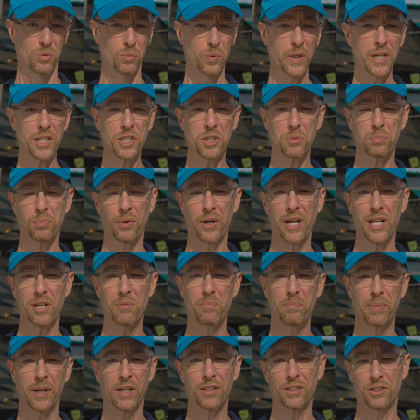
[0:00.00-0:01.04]
We'd
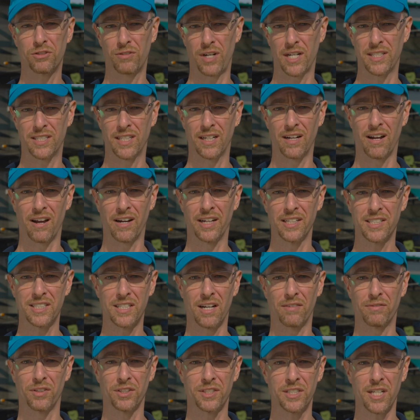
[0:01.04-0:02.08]
sprayed belt dressing on it
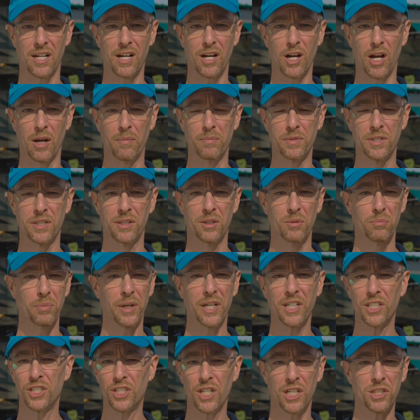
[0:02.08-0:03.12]
several times,
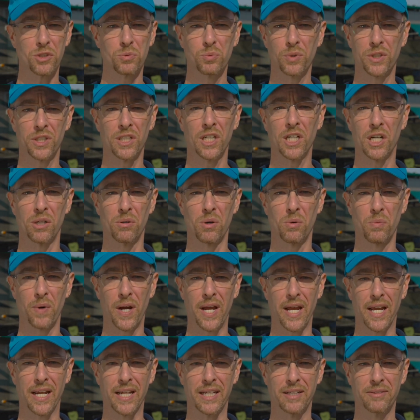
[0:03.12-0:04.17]
but it just wouldn't go
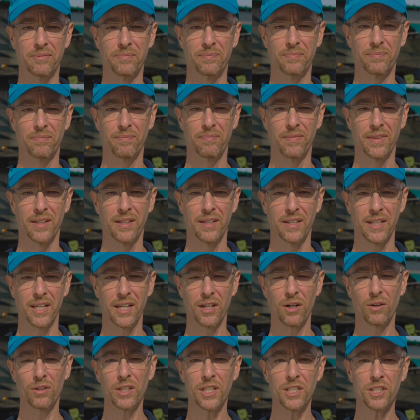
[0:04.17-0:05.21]
away.
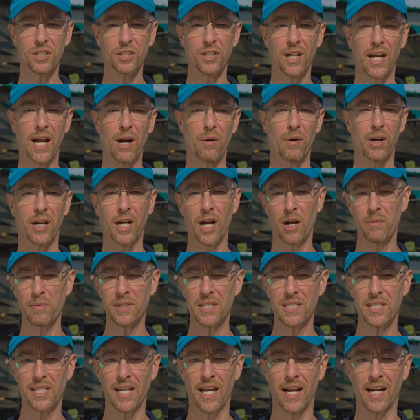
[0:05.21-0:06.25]
It only took our
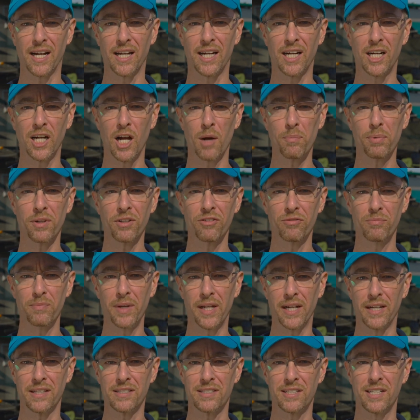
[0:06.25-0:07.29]
Cummins tech a couple of
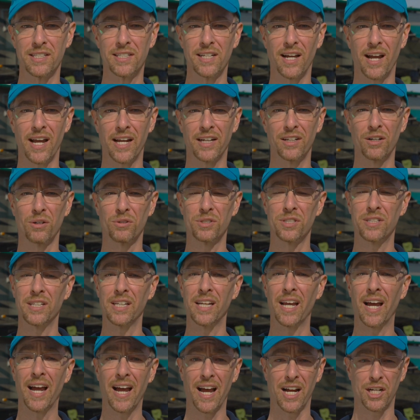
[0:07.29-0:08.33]
minutes to diagnose
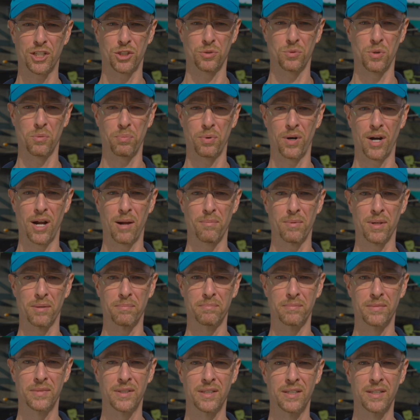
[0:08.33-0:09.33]
the actual problem: